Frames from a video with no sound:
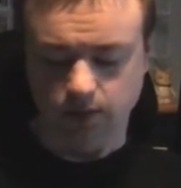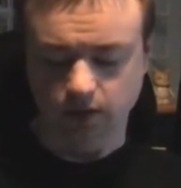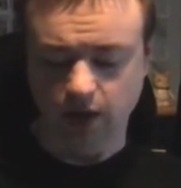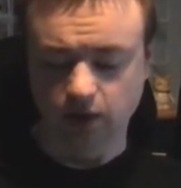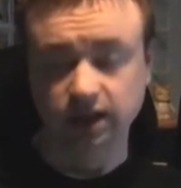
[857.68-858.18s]

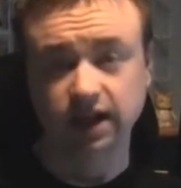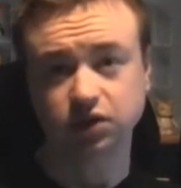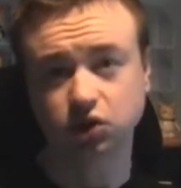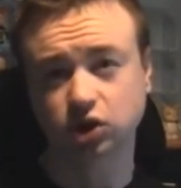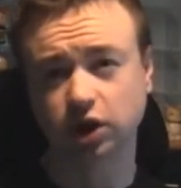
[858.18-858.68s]
now I'd
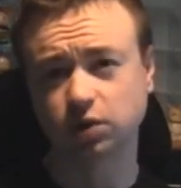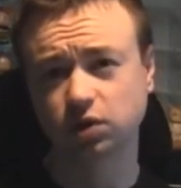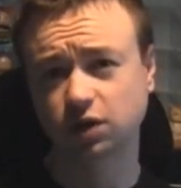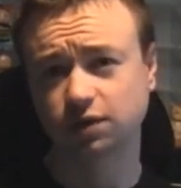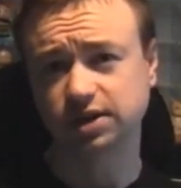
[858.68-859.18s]
like to show you
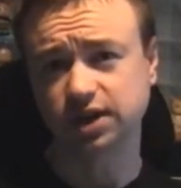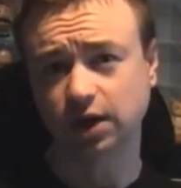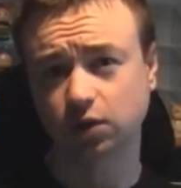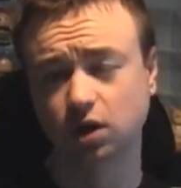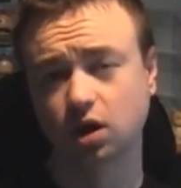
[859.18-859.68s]
another
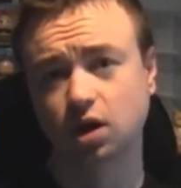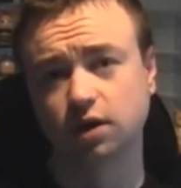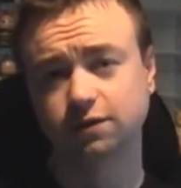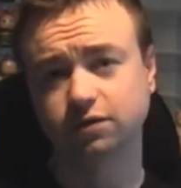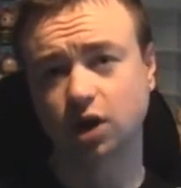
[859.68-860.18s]
video
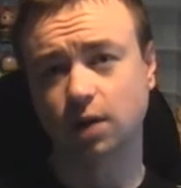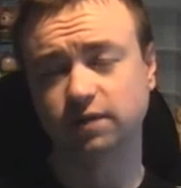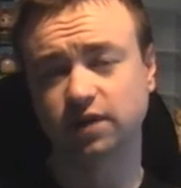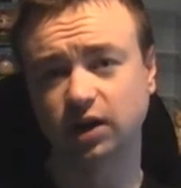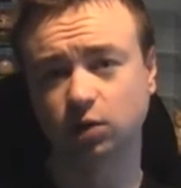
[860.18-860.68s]

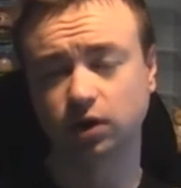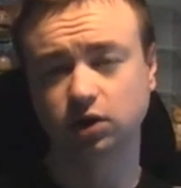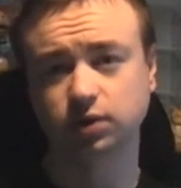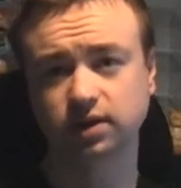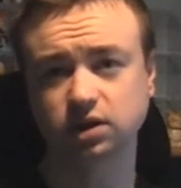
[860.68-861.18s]
from
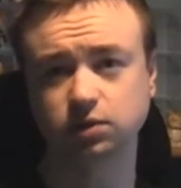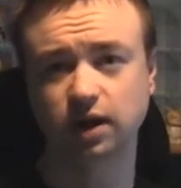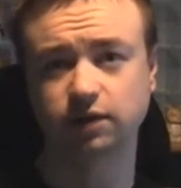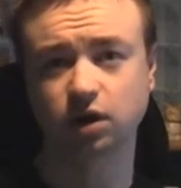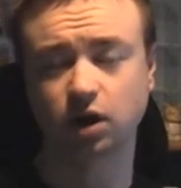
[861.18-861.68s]
Vinylbot
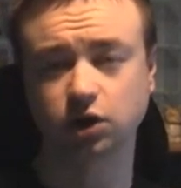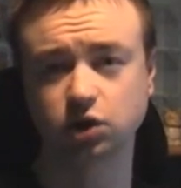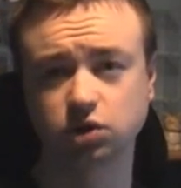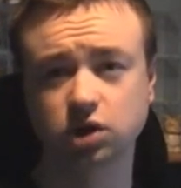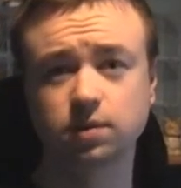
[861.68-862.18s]
2012 on
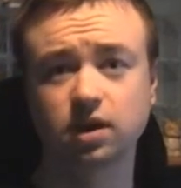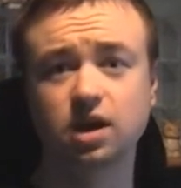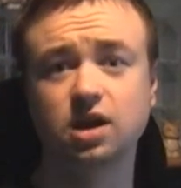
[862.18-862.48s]
YouTube.